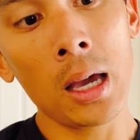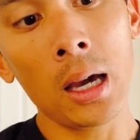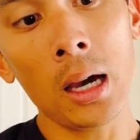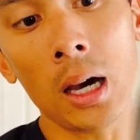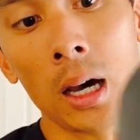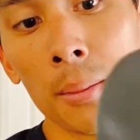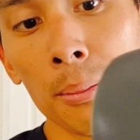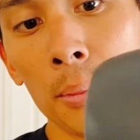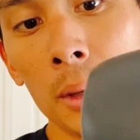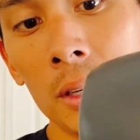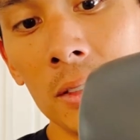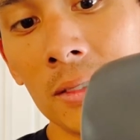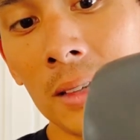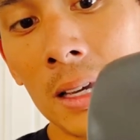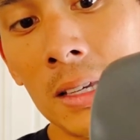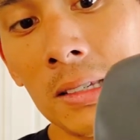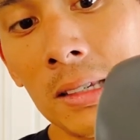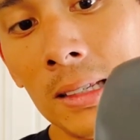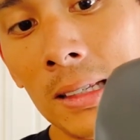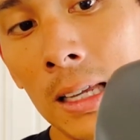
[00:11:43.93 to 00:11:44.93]
But it's
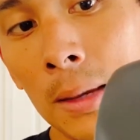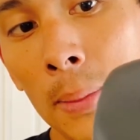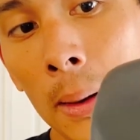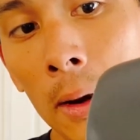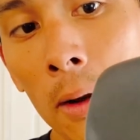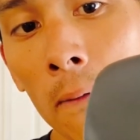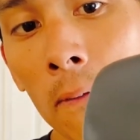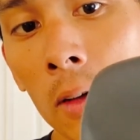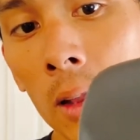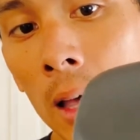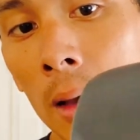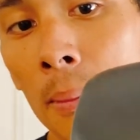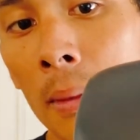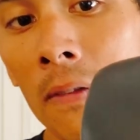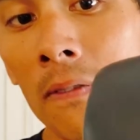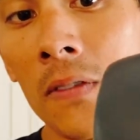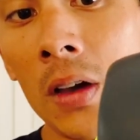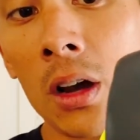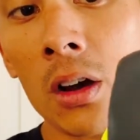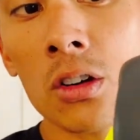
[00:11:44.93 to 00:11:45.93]
nice and deep. I don't feel like my
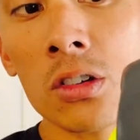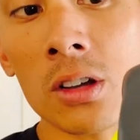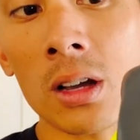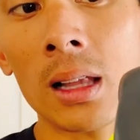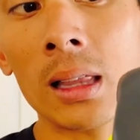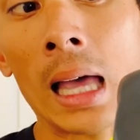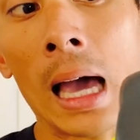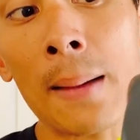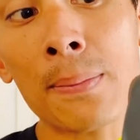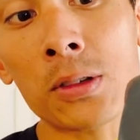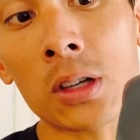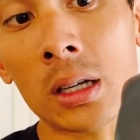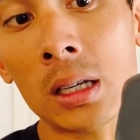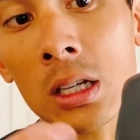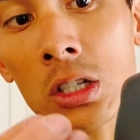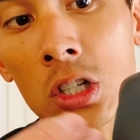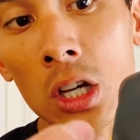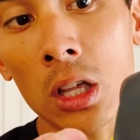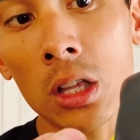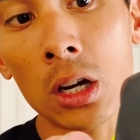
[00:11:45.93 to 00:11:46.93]
fingers collapse on
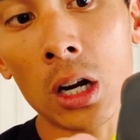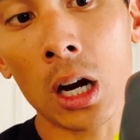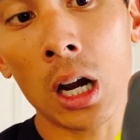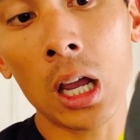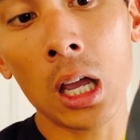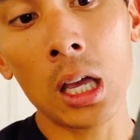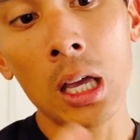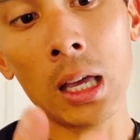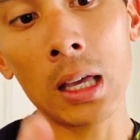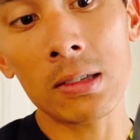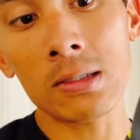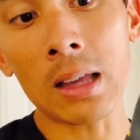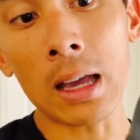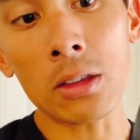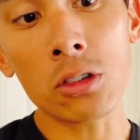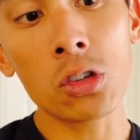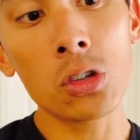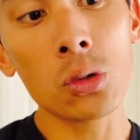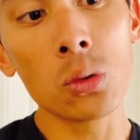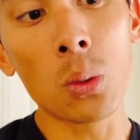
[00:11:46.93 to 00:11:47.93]
each other. It's
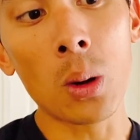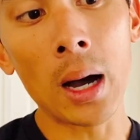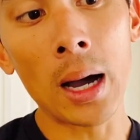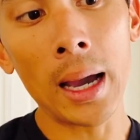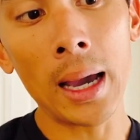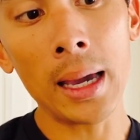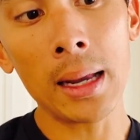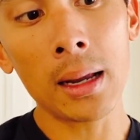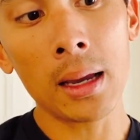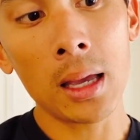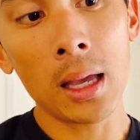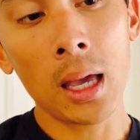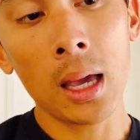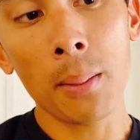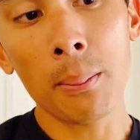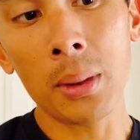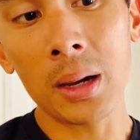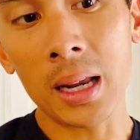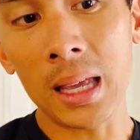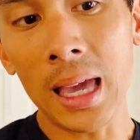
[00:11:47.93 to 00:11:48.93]
not too wide.
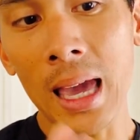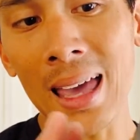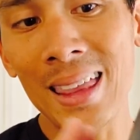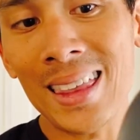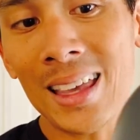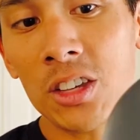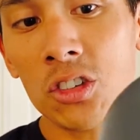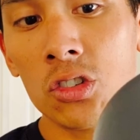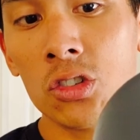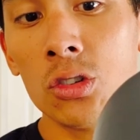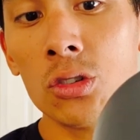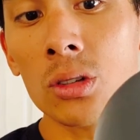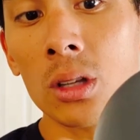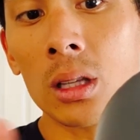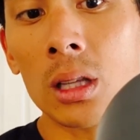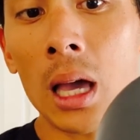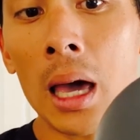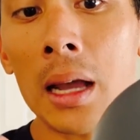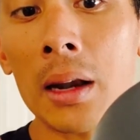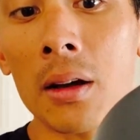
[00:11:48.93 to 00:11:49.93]
But again, they just use a
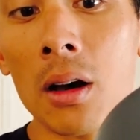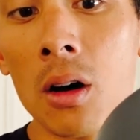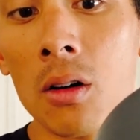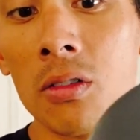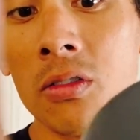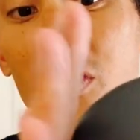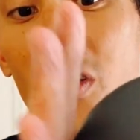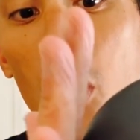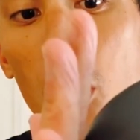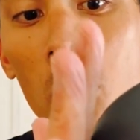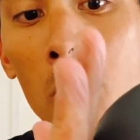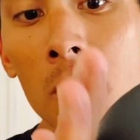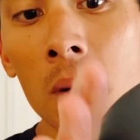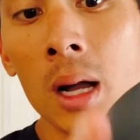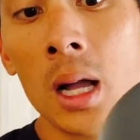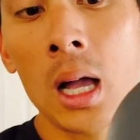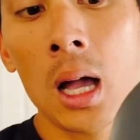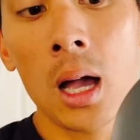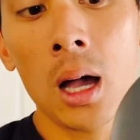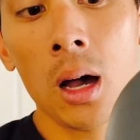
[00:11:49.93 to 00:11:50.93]
lot of foam
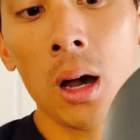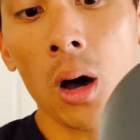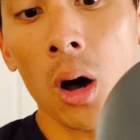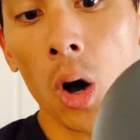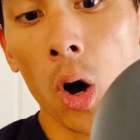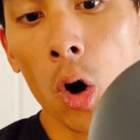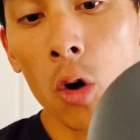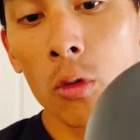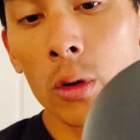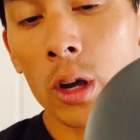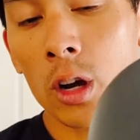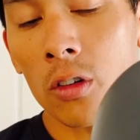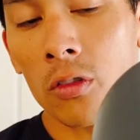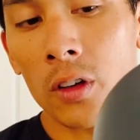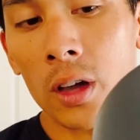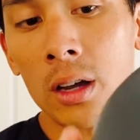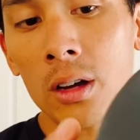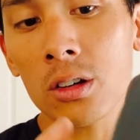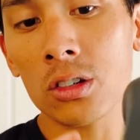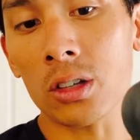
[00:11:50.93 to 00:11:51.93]
over your
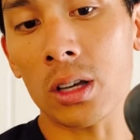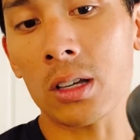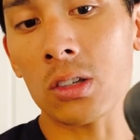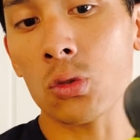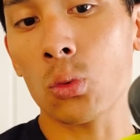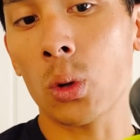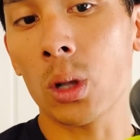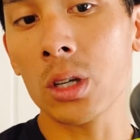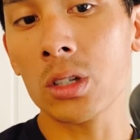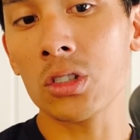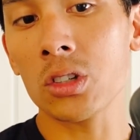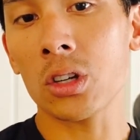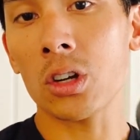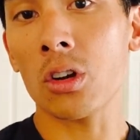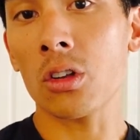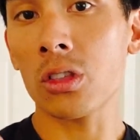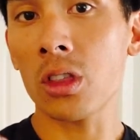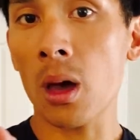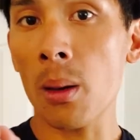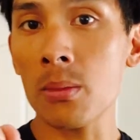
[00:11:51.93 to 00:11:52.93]
fingers as well as in your
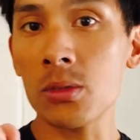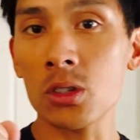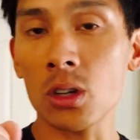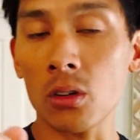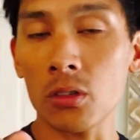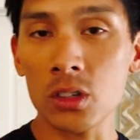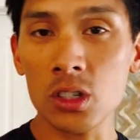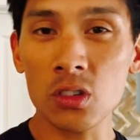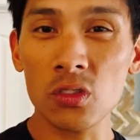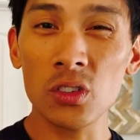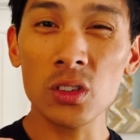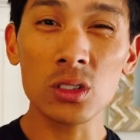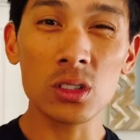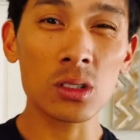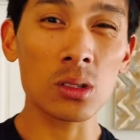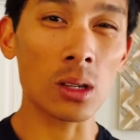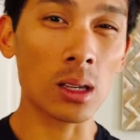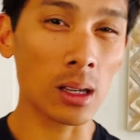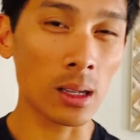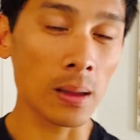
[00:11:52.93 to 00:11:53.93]
thumb. So it just
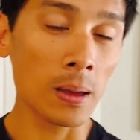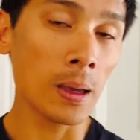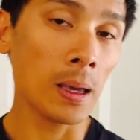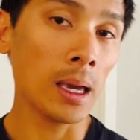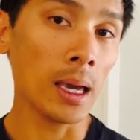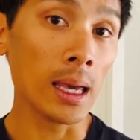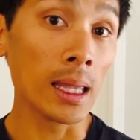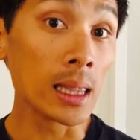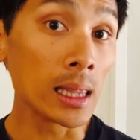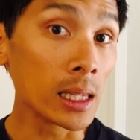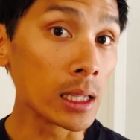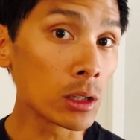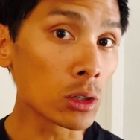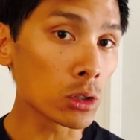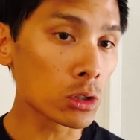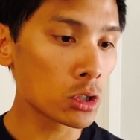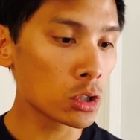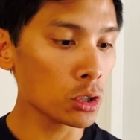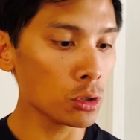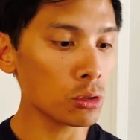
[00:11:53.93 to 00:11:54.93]
feels a little
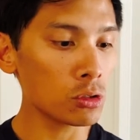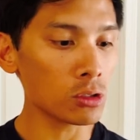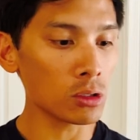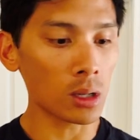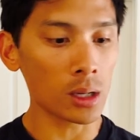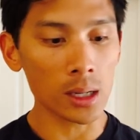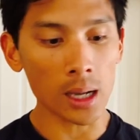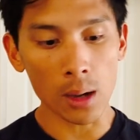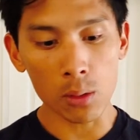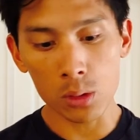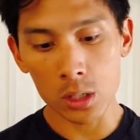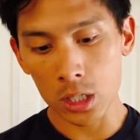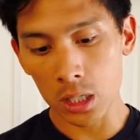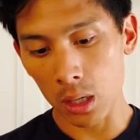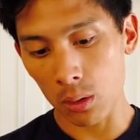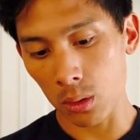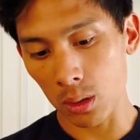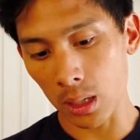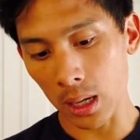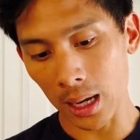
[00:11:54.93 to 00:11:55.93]
too snug. I wish they
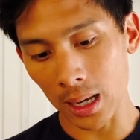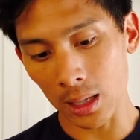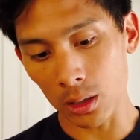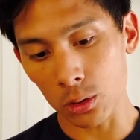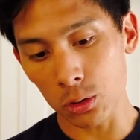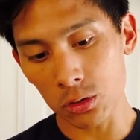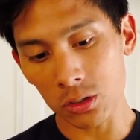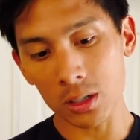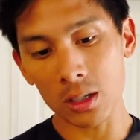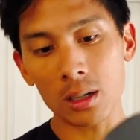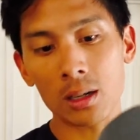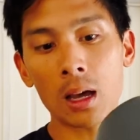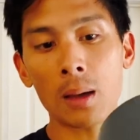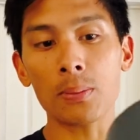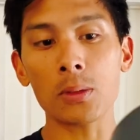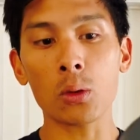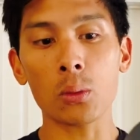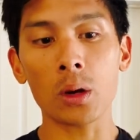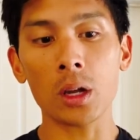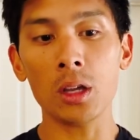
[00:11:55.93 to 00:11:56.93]
would kind of loosen it up
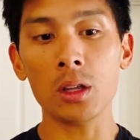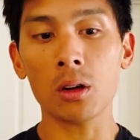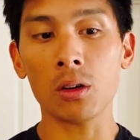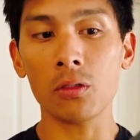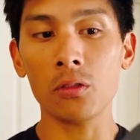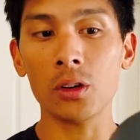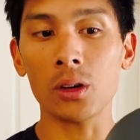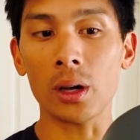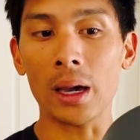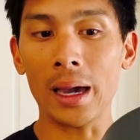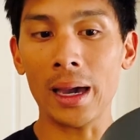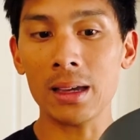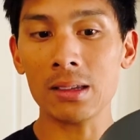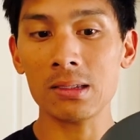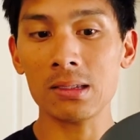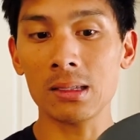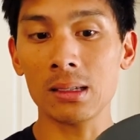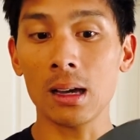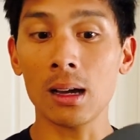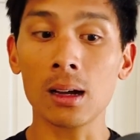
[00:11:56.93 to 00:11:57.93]
to where you don't feel as
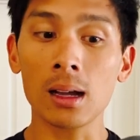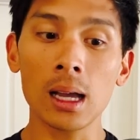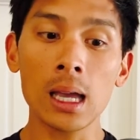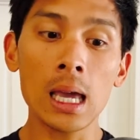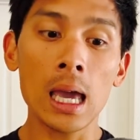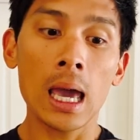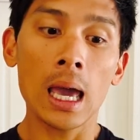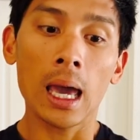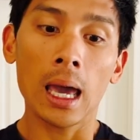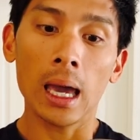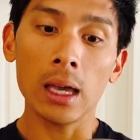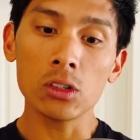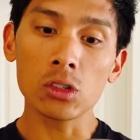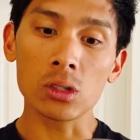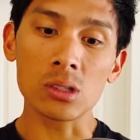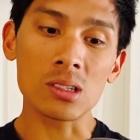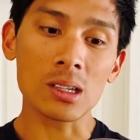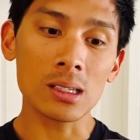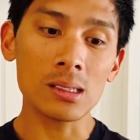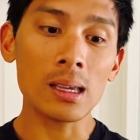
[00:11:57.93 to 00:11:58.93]
snug. So
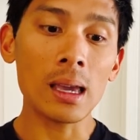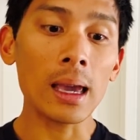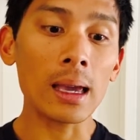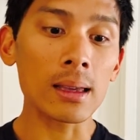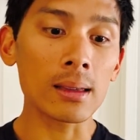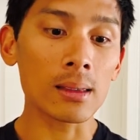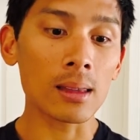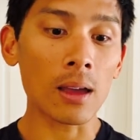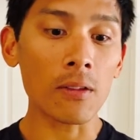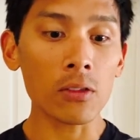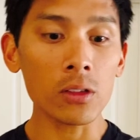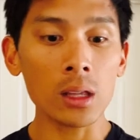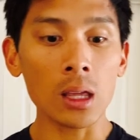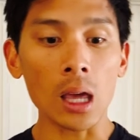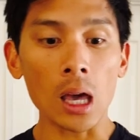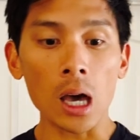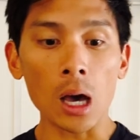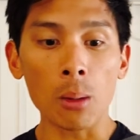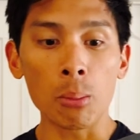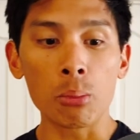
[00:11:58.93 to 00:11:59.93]
it's gonna take
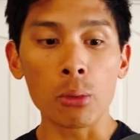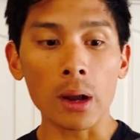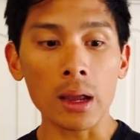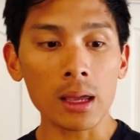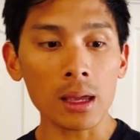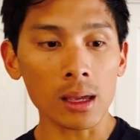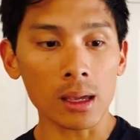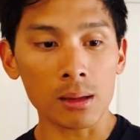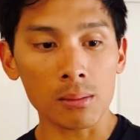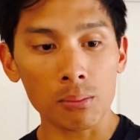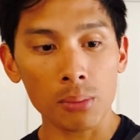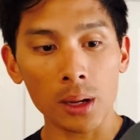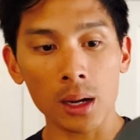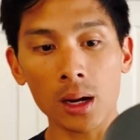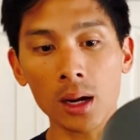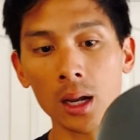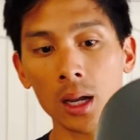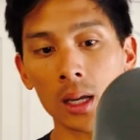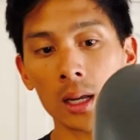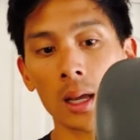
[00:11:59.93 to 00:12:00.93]
definitely a break in
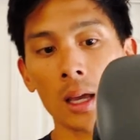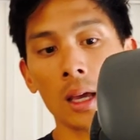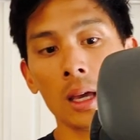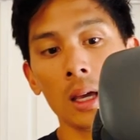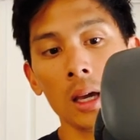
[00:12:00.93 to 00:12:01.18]
period.